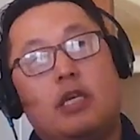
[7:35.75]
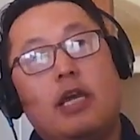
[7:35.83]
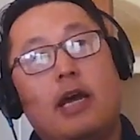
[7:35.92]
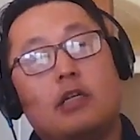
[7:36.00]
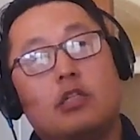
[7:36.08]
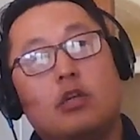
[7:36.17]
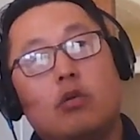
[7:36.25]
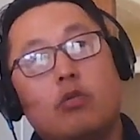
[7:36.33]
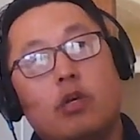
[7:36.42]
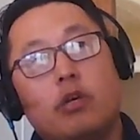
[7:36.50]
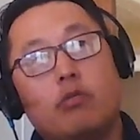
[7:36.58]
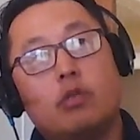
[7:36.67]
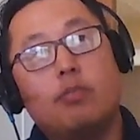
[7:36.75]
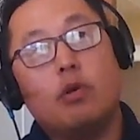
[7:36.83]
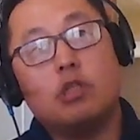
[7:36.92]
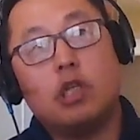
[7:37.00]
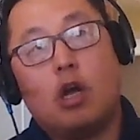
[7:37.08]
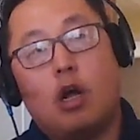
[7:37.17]
Yeah, so it was
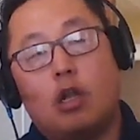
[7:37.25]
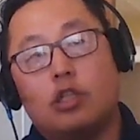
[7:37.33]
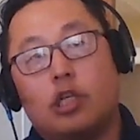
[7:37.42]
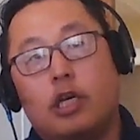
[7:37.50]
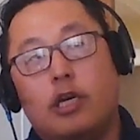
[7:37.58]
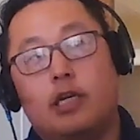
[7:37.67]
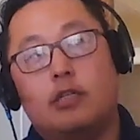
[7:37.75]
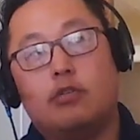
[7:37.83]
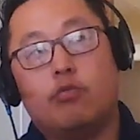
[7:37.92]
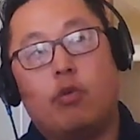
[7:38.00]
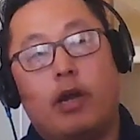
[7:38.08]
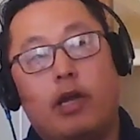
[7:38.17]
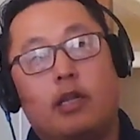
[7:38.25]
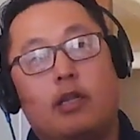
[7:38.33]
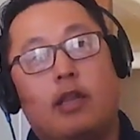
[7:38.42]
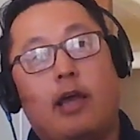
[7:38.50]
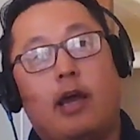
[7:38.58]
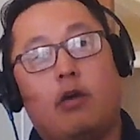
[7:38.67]
mostly college kids, right,
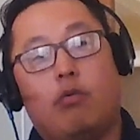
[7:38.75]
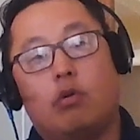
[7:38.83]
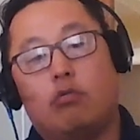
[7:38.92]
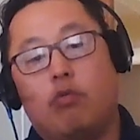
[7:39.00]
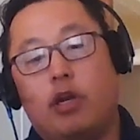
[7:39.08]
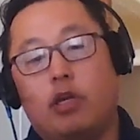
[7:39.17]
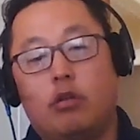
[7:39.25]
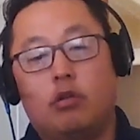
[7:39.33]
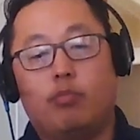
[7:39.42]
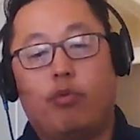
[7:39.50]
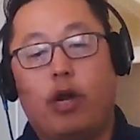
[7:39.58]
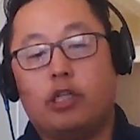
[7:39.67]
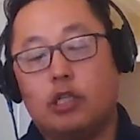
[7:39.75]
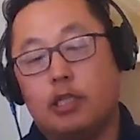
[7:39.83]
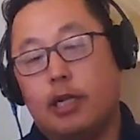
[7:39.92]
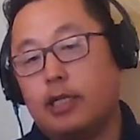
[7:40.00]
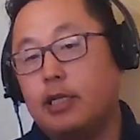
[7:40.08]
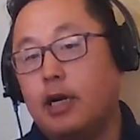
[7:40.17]
that were running those branches
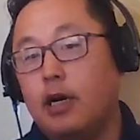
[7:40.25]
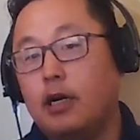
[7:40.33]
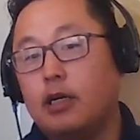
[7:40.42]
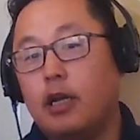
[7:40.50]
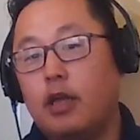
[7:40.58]
like Doug.